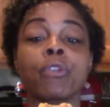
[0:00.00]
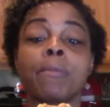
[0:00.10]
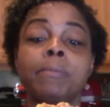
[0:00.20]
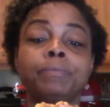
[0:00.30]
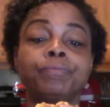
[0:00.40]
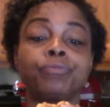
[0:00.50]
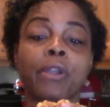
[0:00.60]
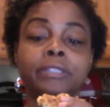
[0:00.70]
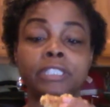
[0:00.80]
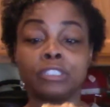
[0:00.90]
And
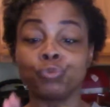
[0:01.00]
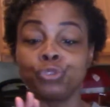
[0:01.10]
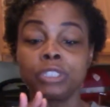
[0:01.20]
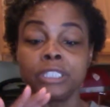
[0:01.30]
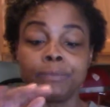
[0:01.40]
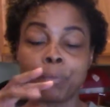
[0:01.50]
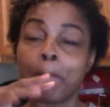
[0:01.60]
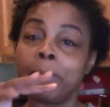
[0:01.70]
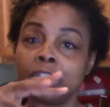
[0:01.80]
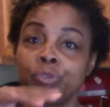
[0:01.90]
it's really
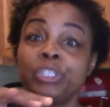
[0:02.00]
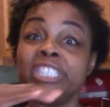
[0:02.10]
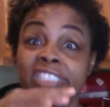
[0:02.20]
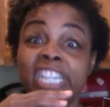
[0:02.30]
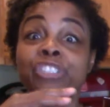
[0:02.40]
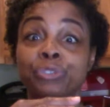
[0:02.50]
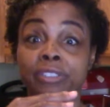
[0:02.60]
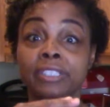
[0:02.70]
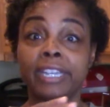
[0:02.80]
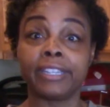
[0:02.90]
pillowy and tender
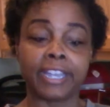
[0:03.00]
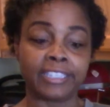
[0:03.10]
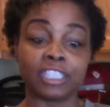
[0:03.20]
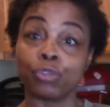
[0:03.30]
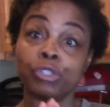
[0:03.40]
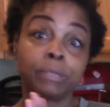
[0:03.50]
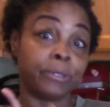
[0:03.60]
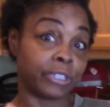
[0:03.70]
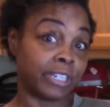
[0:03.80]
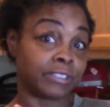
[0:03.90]
inside, guys, and crispy on
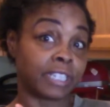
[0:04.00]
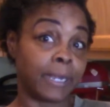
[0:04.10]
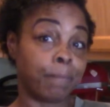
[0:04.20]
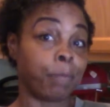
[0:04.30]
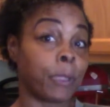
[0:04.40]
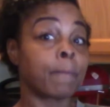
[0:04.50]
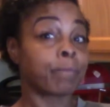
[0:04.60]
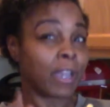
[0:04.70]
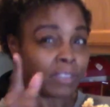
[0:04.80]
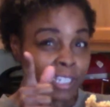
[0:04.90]
the outside.
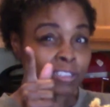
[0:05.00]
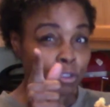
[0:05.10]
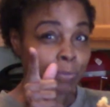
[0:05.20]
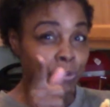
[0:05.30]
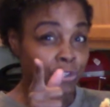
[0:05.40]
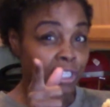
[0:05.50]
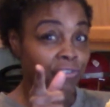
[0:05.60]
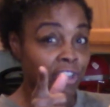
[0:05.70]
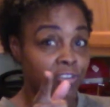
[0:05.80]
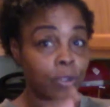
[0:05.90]
I think this will be your next
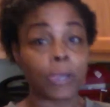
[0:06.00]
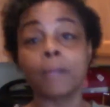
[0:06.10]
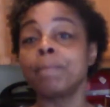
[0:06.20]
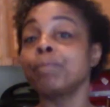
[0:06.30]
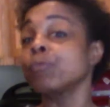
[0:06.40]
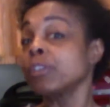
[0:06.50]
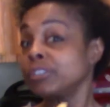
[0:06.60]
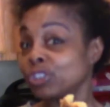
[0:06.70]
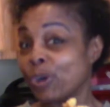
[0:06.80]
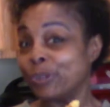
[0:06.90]
favorite.
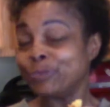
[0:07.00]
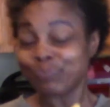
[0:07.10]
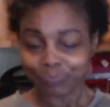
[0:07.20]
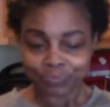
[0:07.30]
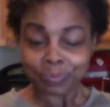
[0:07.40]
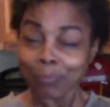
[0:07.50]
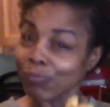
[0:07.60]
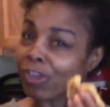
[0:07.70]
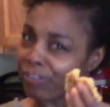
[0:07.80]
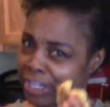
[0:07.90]
So,
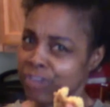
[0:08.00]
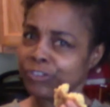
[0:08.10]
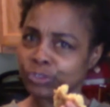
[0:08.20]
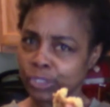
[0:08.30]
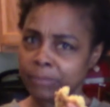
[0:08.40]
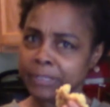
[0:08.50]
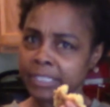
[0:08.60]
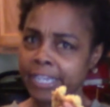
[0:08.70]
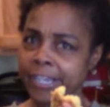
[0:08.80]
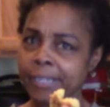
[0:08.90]
thank you for joining me
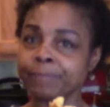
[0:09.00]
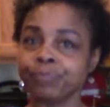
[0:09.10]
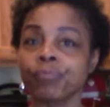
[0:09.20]
today.